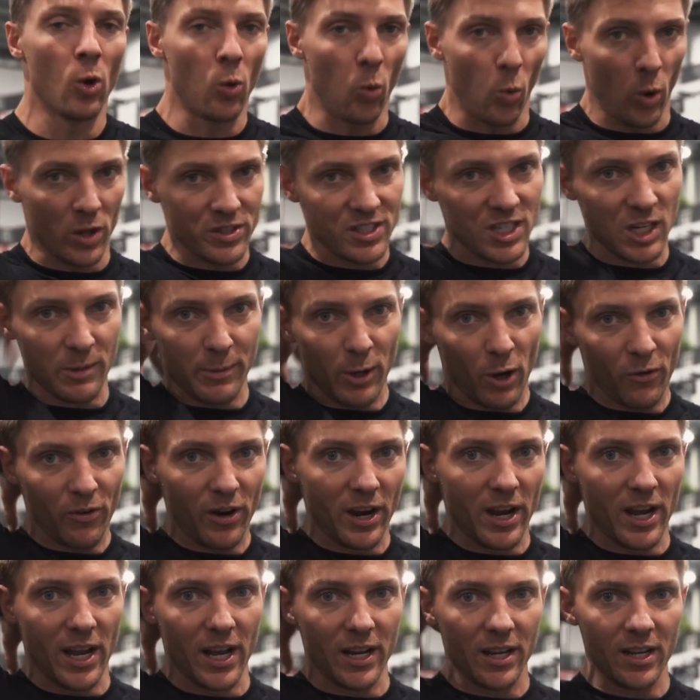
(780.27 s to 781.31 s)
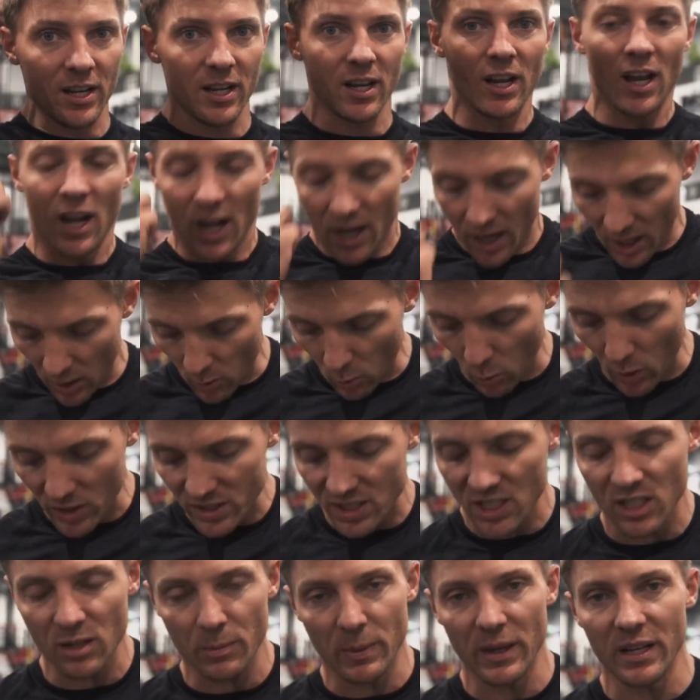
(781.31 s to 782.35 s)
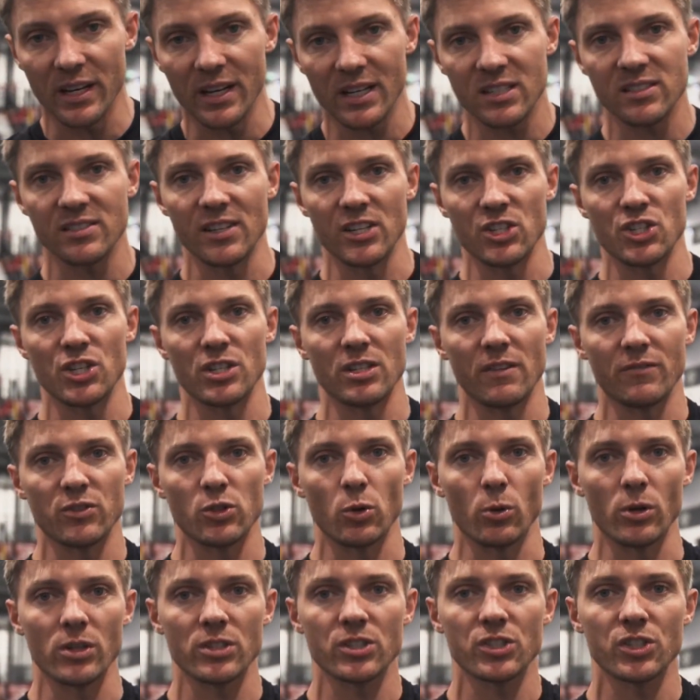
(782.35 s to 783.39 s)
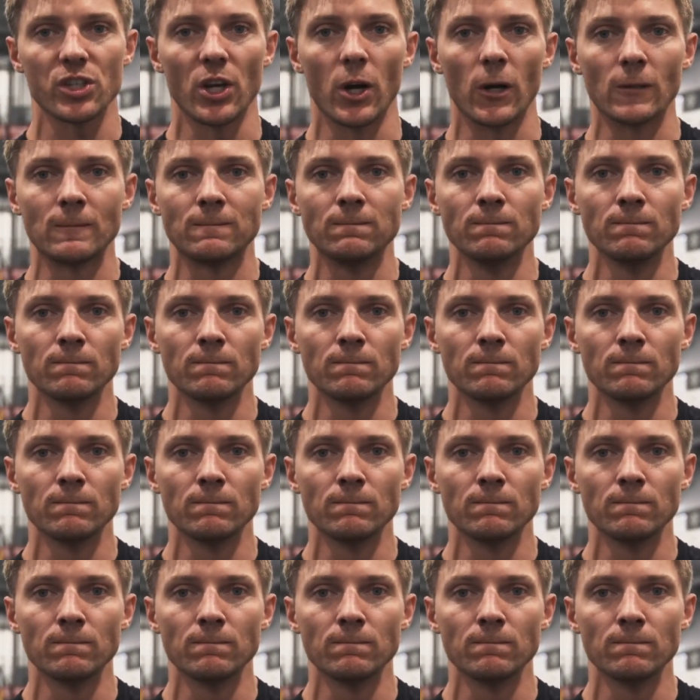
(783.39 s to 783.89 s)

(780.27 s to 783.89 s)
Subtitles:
one's gonna be overhead and one's gonna be an extension of sorts. So